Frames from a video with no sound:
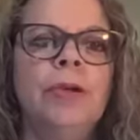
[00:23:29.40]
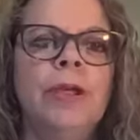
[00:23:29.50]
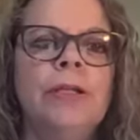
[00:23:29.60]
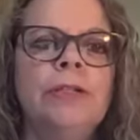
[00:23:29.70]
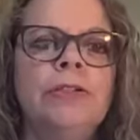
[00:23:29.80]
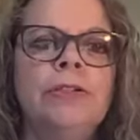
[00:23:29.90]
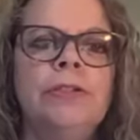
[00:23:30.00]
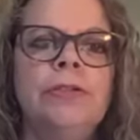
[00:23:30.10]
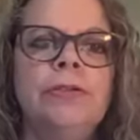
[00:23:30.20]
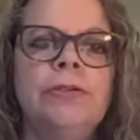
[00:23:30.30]
brain
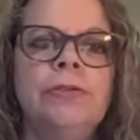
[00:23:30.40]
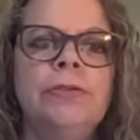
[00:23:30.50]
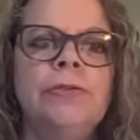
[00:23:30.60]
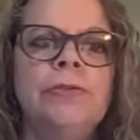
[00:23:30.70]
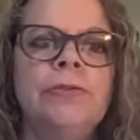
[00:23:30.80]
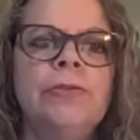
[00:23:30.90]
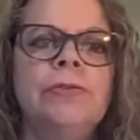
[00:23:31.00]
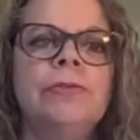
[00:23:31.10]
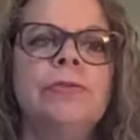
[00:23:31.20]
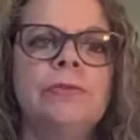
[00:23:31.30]

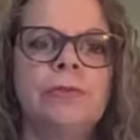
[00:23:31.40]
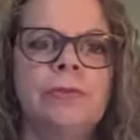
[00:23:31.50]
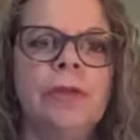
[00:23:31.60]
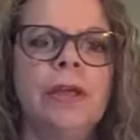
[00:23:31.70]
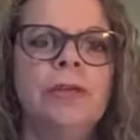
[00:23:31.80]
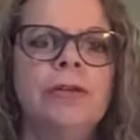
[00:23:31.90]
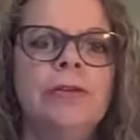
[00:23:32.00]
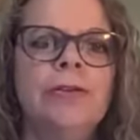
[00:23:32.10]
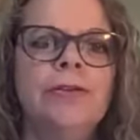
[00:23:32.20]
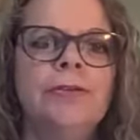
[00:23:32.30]
issues. I hear
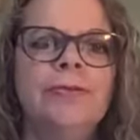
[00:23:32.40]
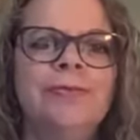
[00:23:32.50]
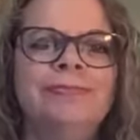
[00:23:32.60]
you.